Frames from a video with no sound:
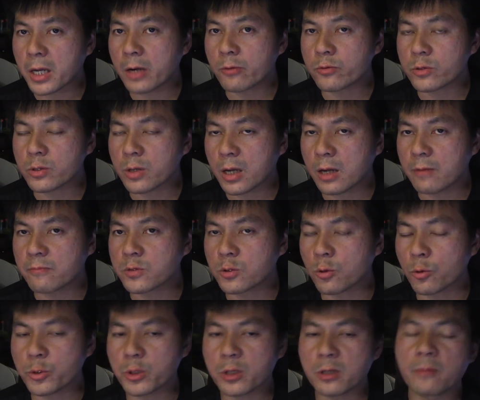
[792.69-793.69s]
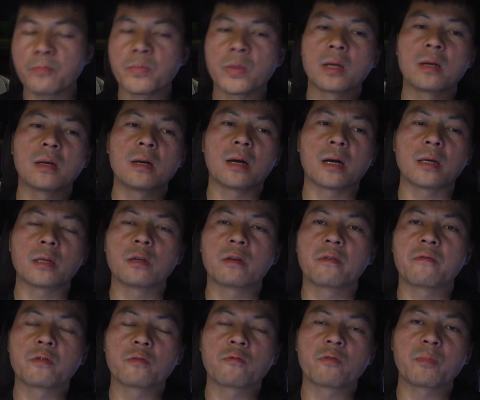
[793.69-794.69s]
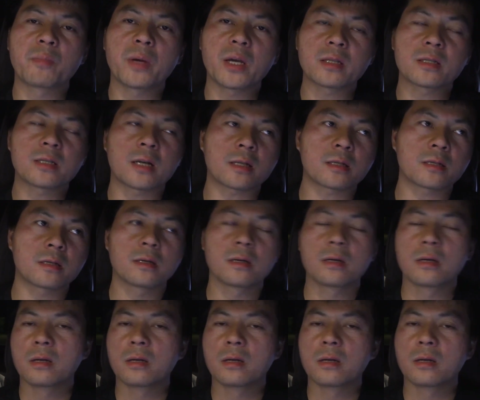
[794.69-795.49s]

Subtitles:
hour you have total. And then if you repeat that